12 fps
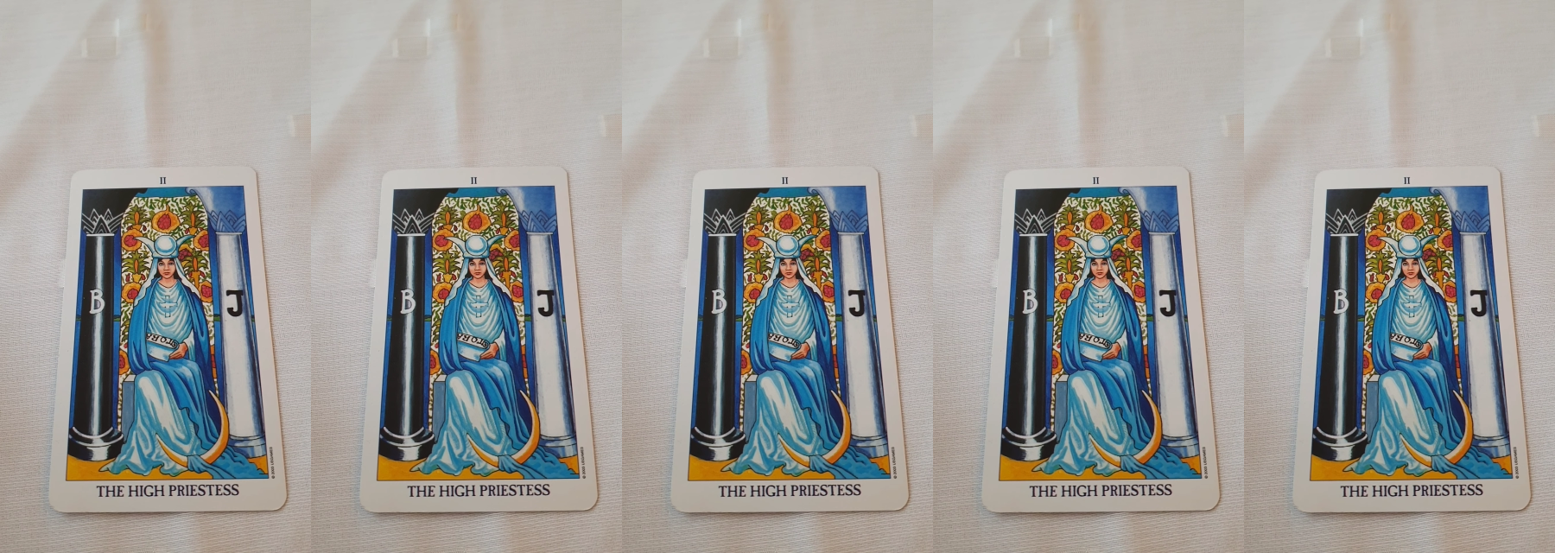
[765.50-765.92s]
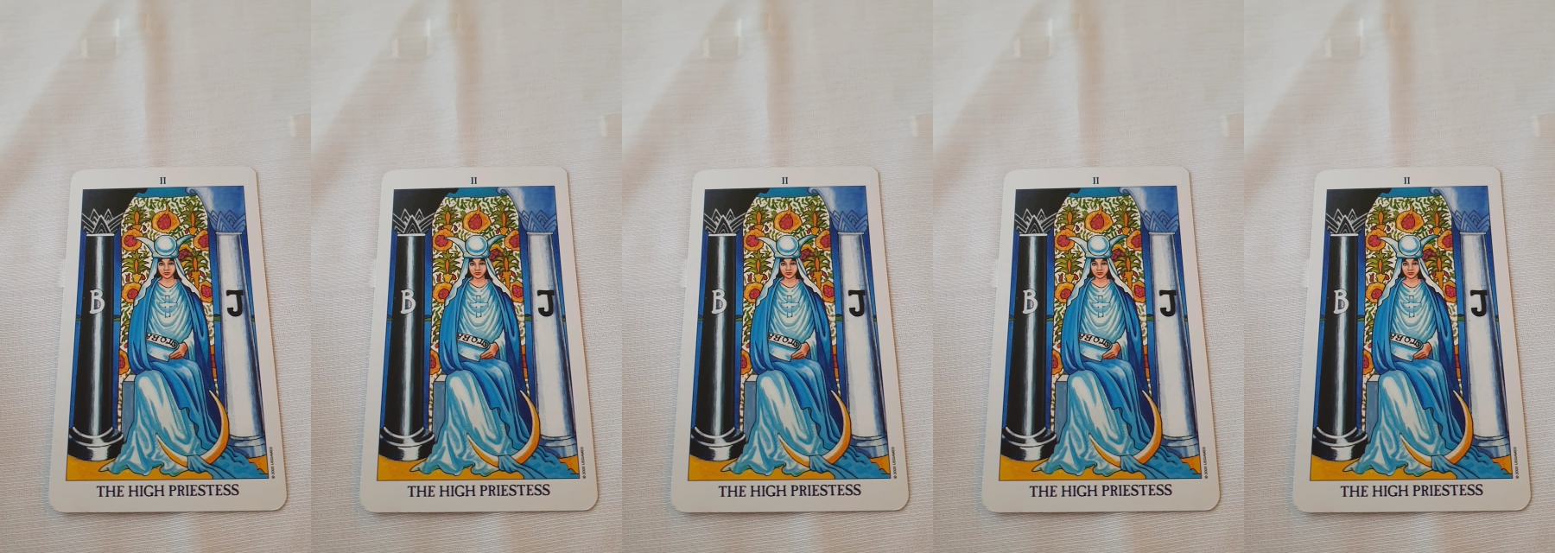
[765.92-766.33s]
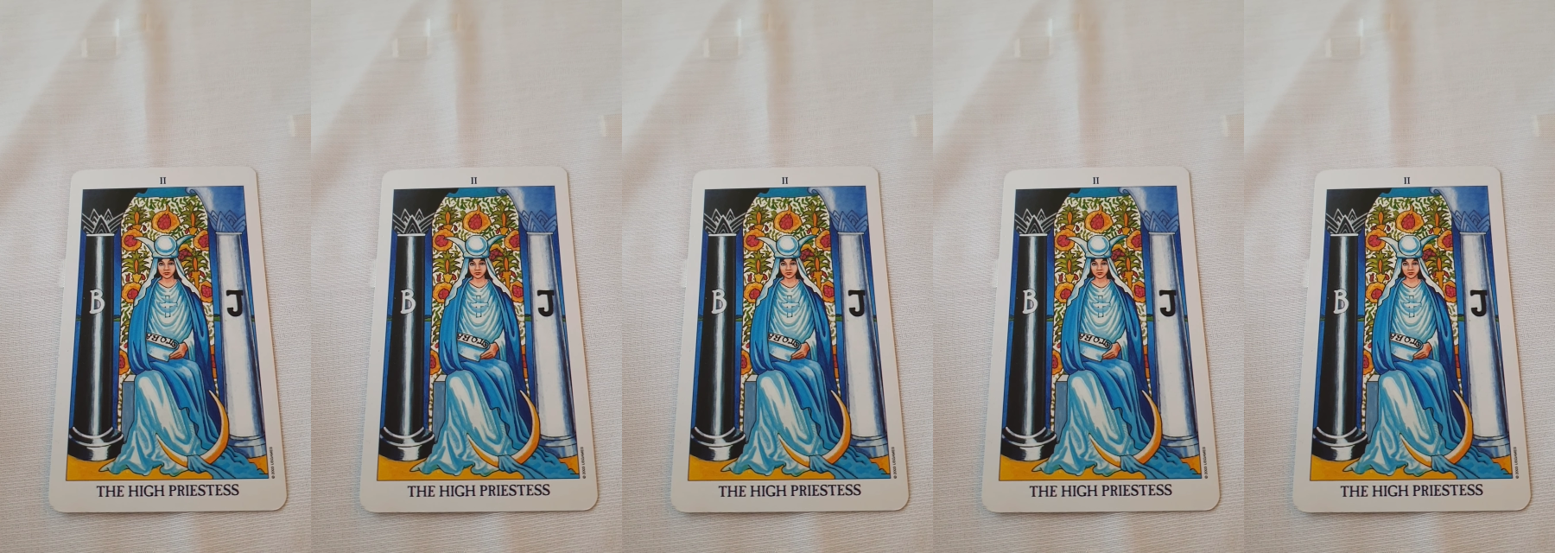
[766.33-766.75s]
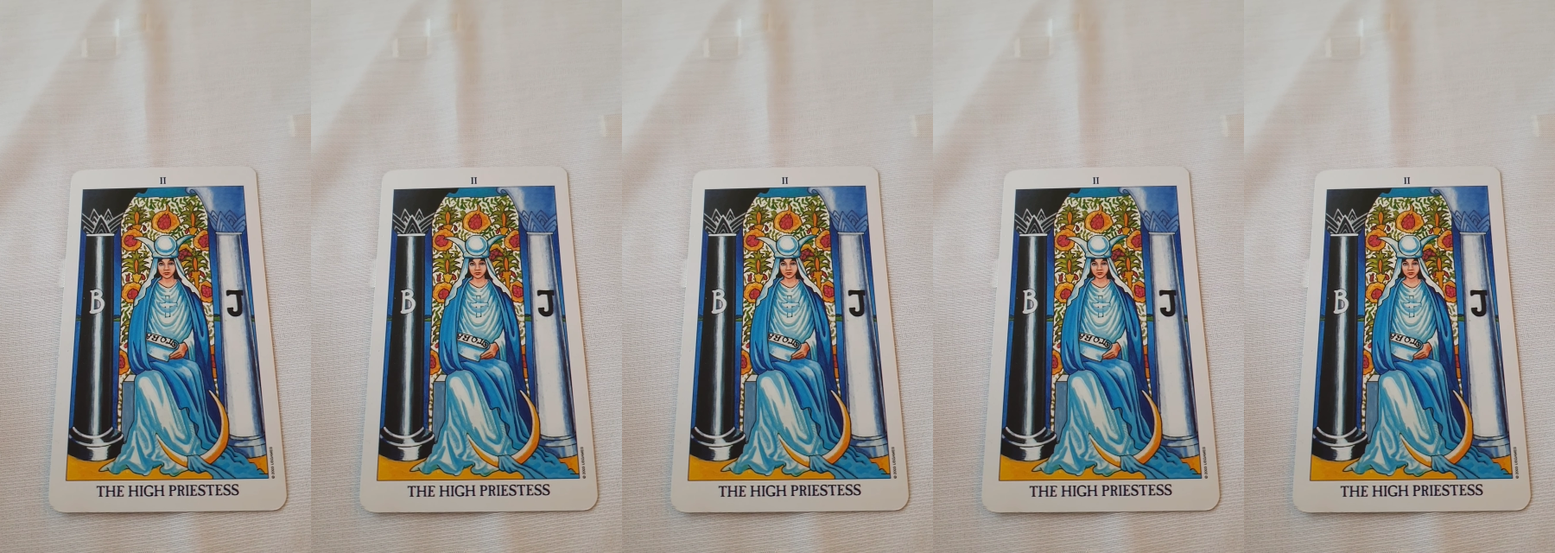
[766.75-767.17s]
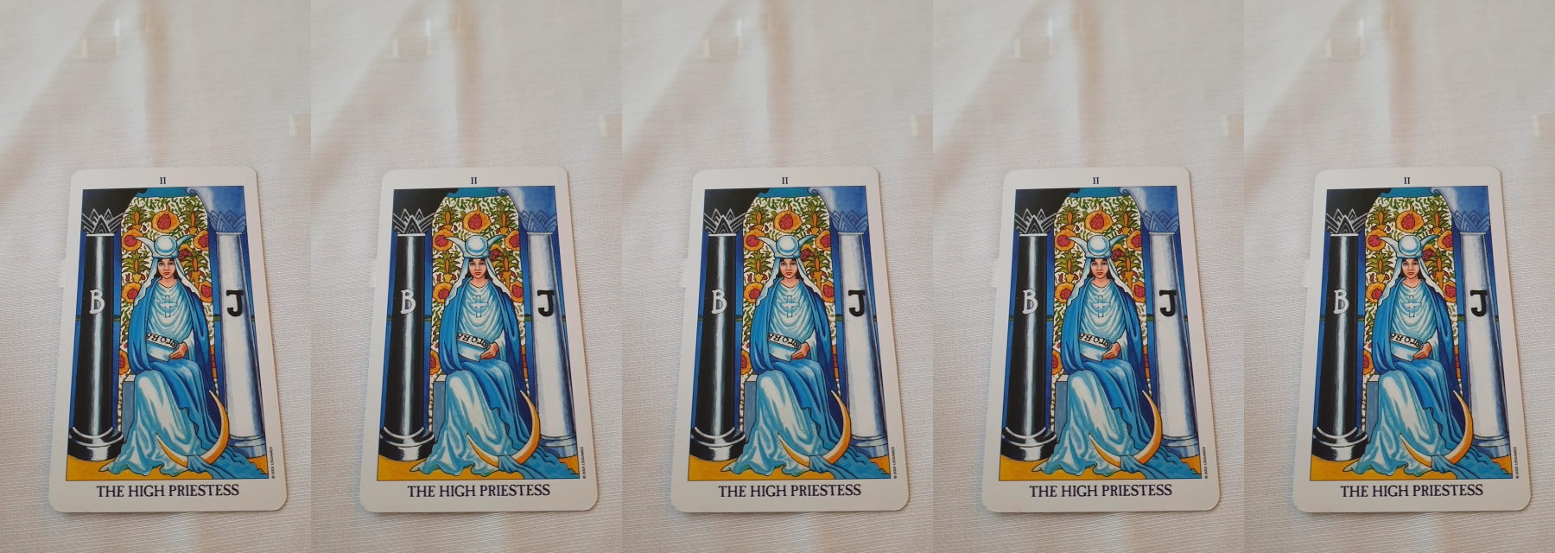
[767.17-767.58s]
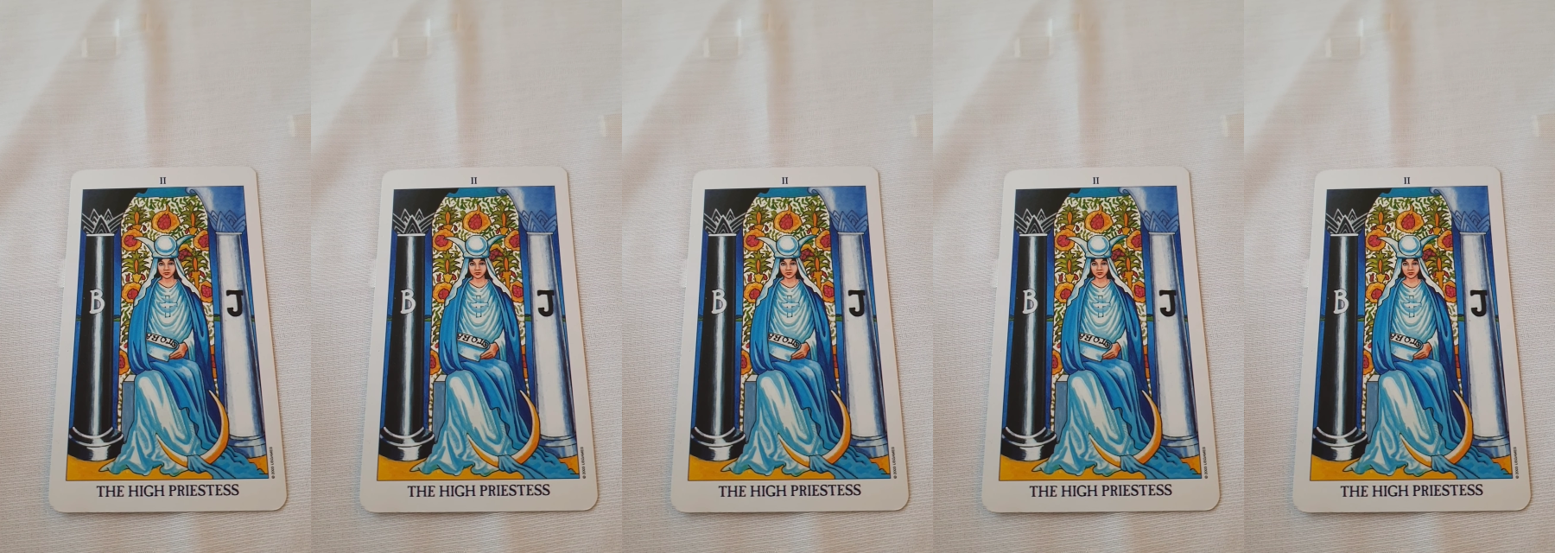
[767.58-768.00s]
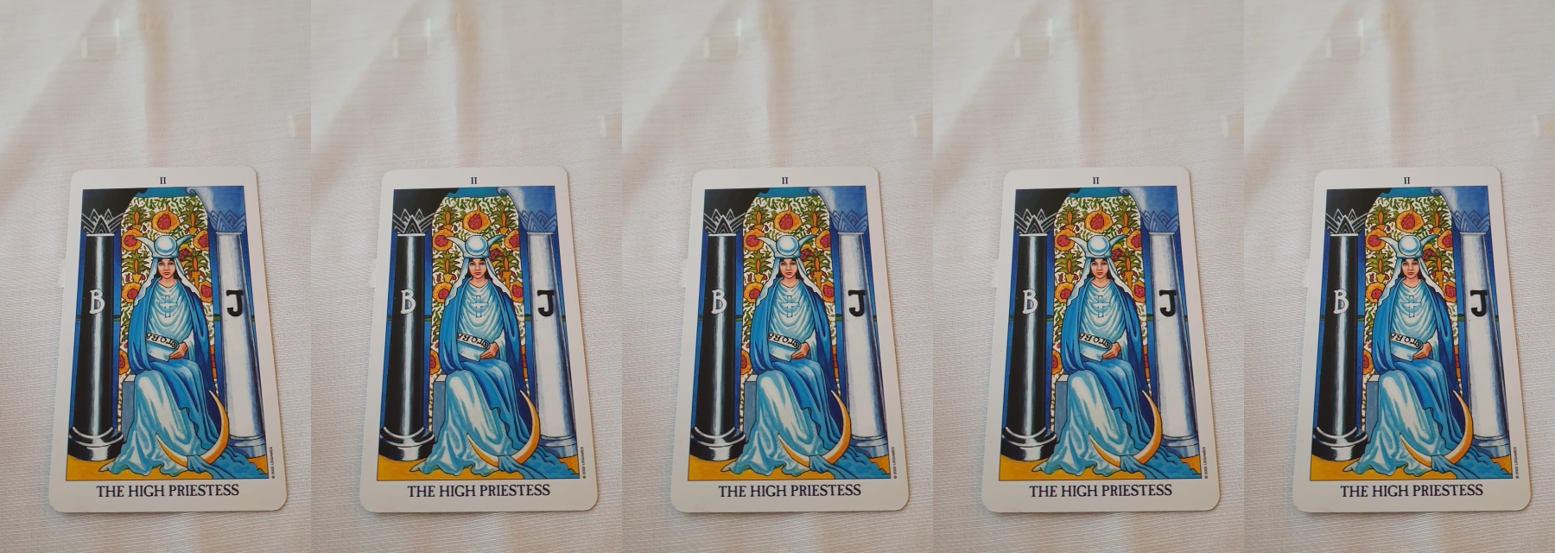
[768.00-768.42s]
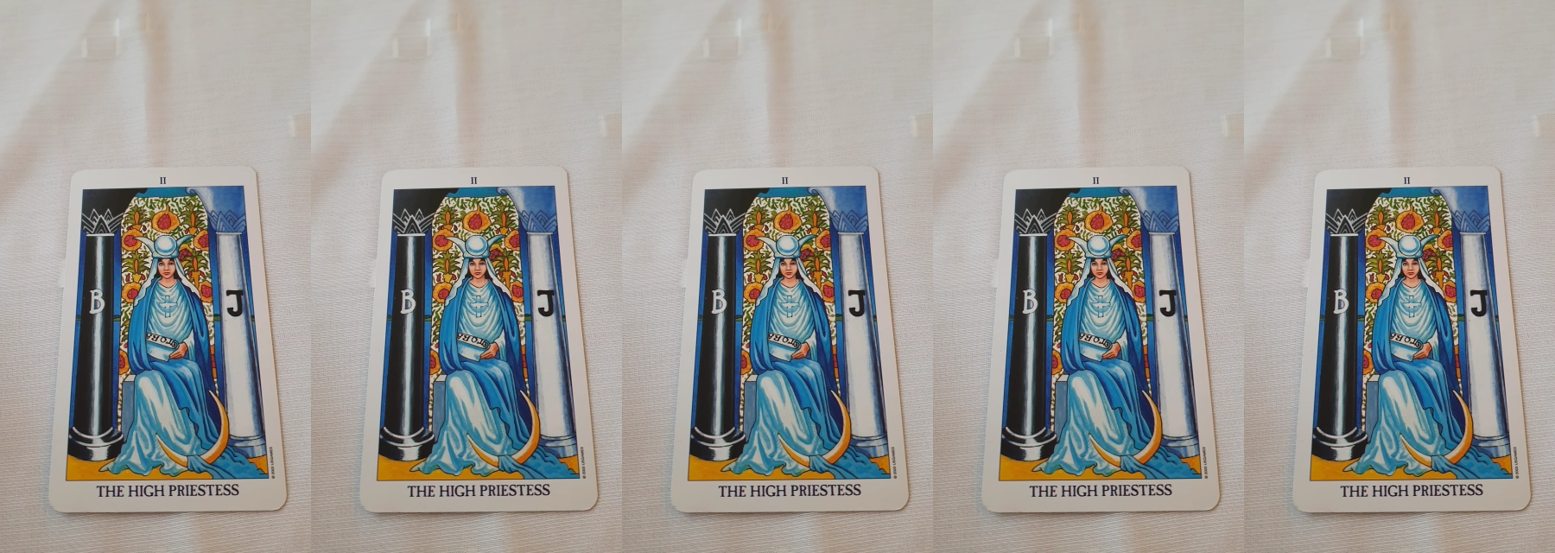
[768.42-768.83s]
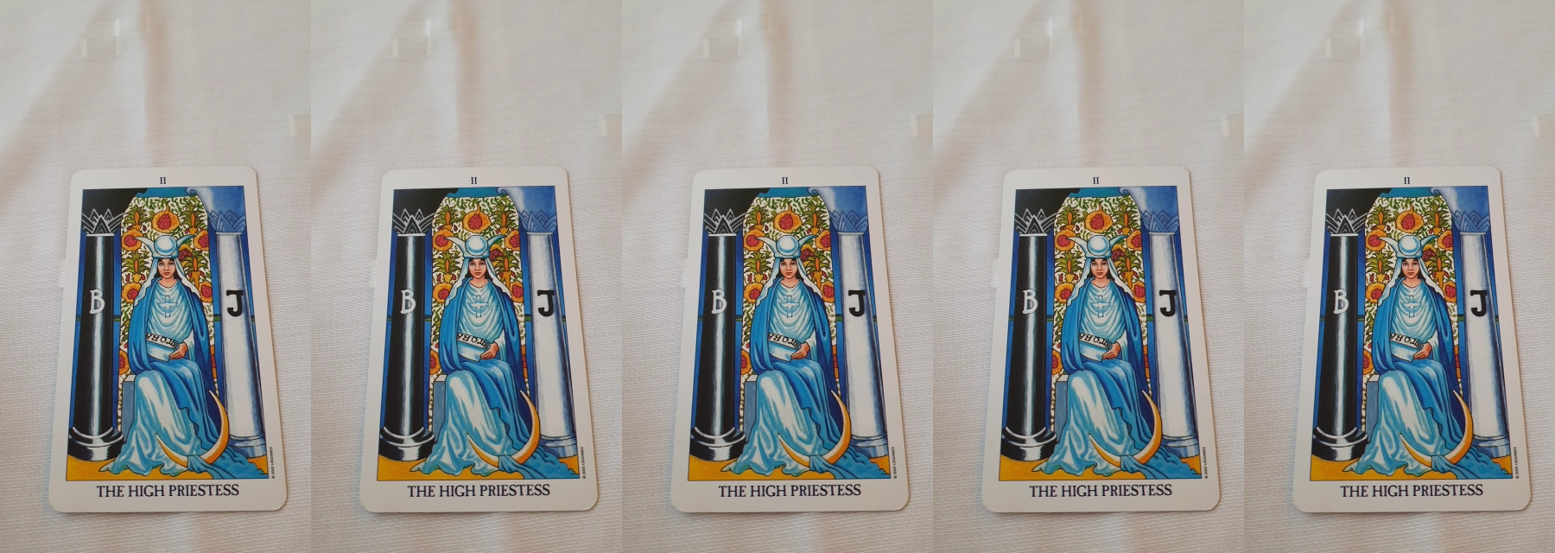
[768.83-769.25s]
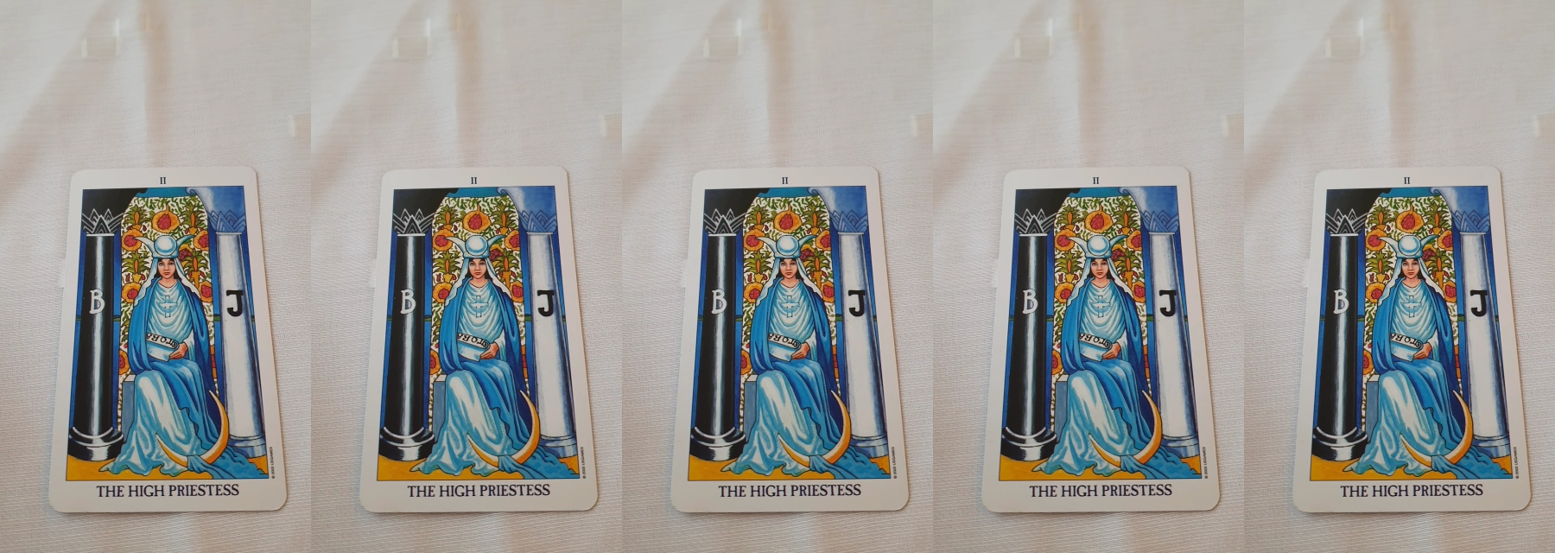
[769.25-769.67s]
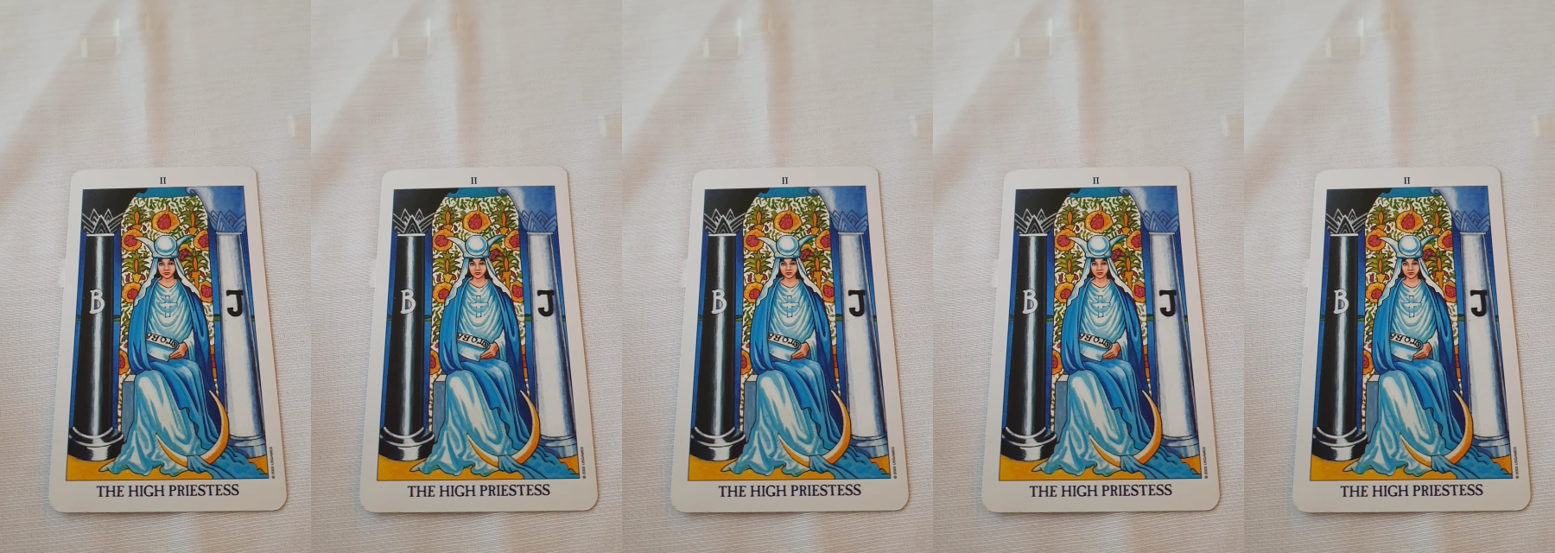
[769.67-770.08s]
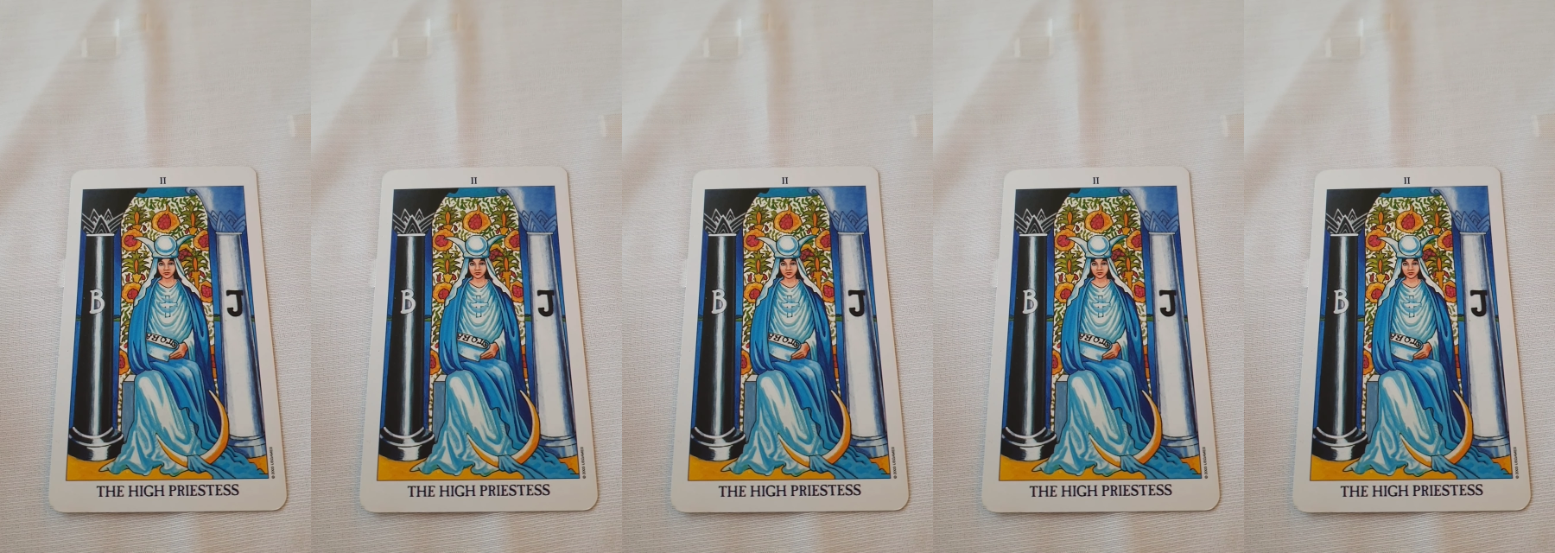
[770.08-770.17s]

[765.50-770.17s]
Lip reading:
Nobody's mouth can be seen.